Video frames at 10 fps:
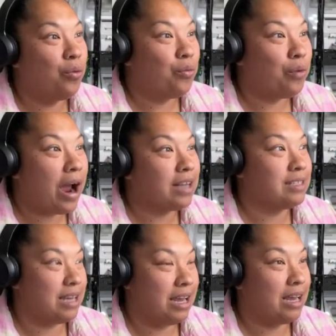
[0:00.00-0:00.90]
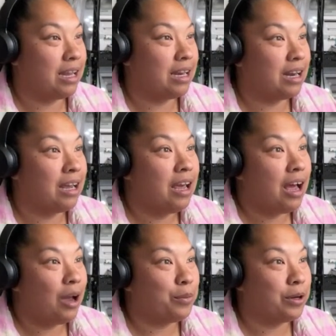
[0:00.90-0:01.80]
racked in,
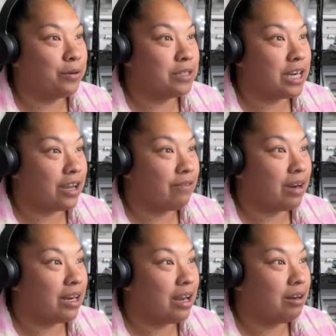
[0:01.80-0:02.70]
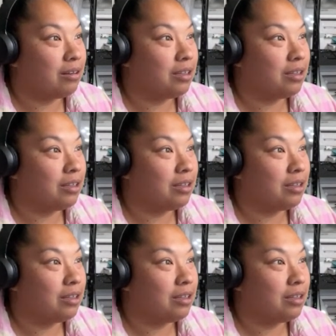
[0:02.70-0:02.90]
I'm gonna go check it right now.